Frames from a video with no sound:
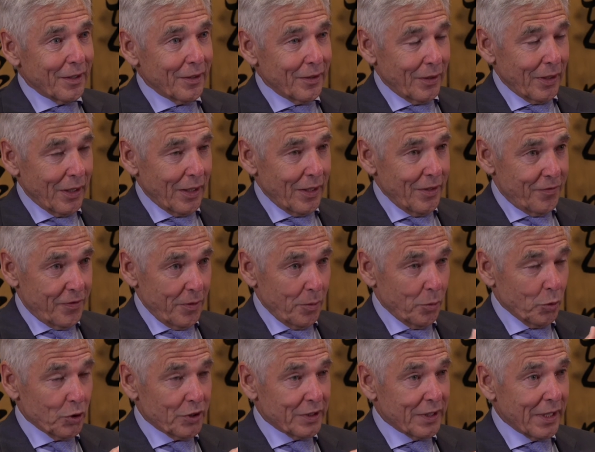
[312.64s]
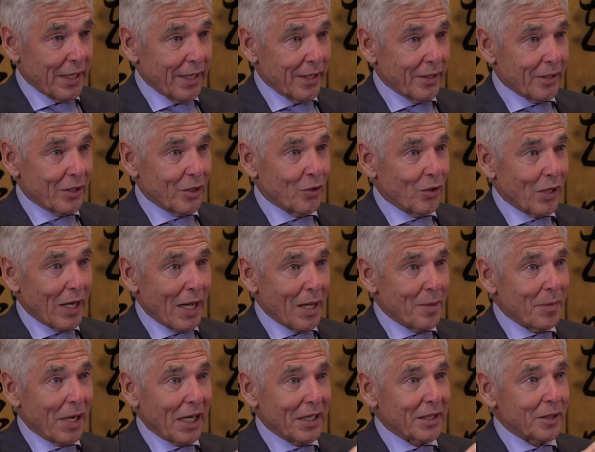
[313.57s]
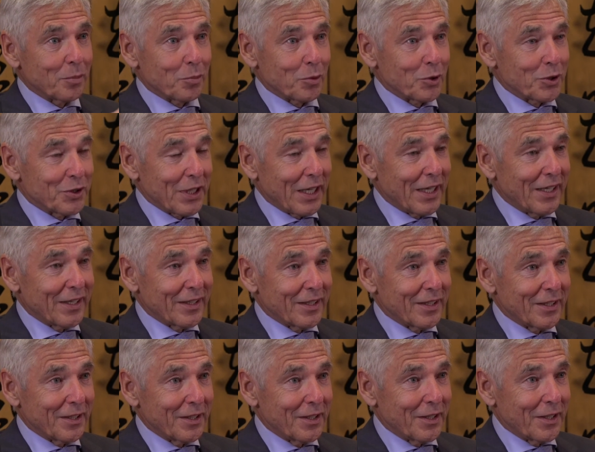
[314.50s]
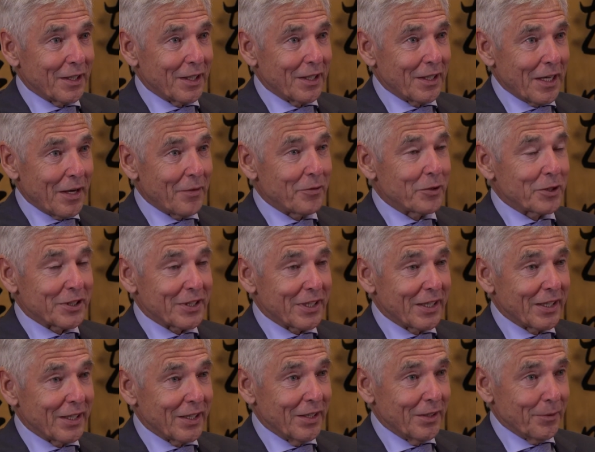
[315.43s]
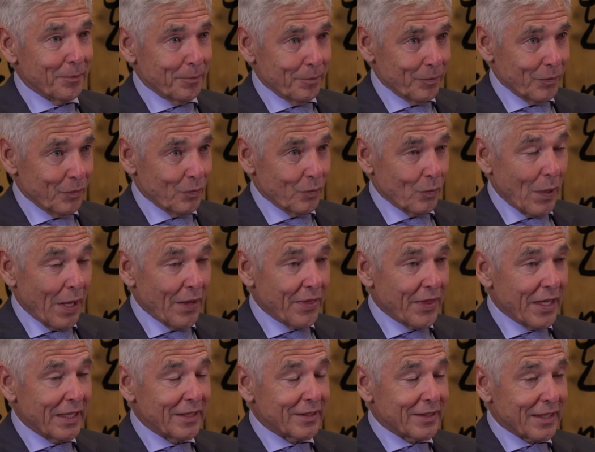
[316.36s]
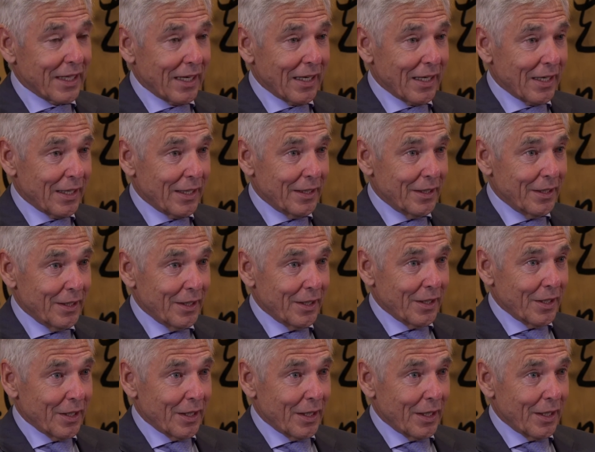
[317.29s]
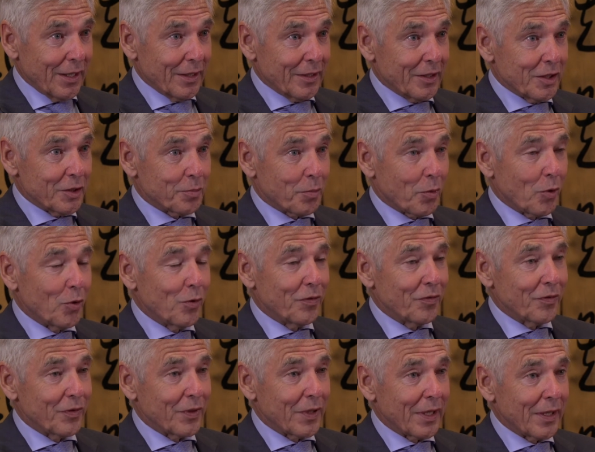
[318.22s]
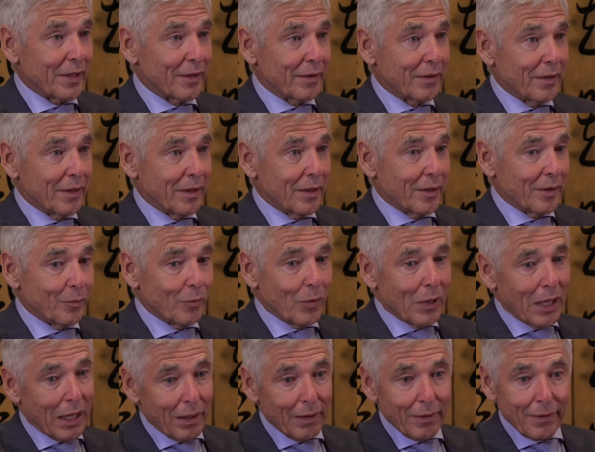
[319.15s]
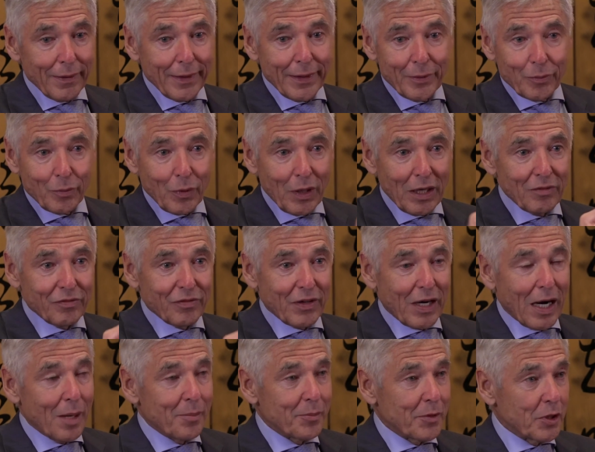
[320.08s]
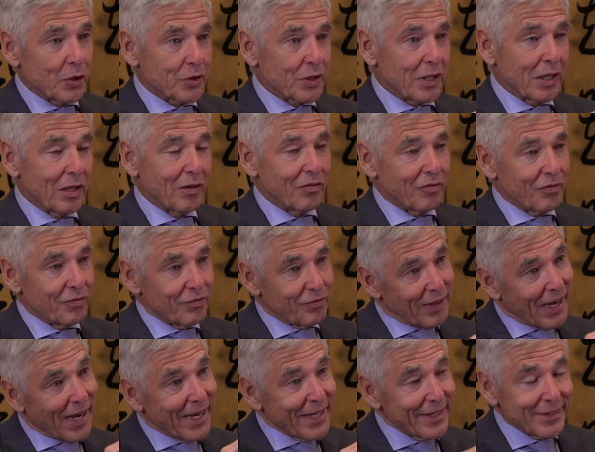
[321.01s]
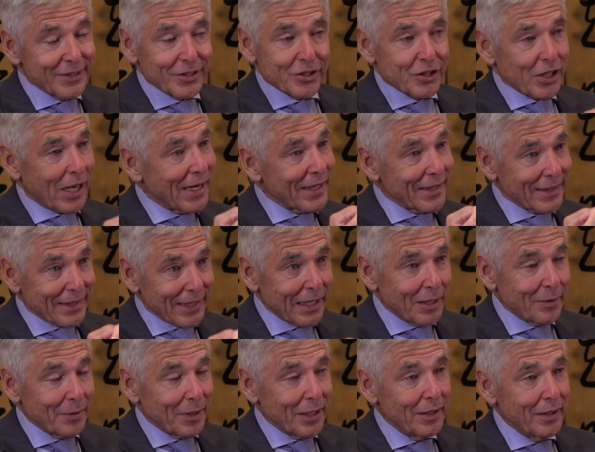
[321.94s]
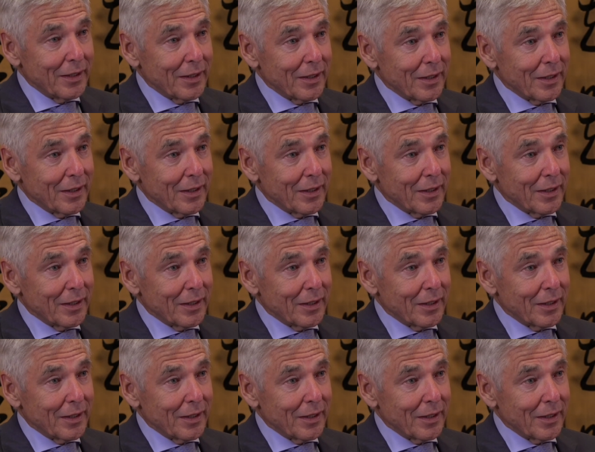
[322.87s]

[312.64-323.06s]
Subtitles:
If you would say, I'm 100% in everything, and then suddenly it is proven that, well, in one farm you still find child labor,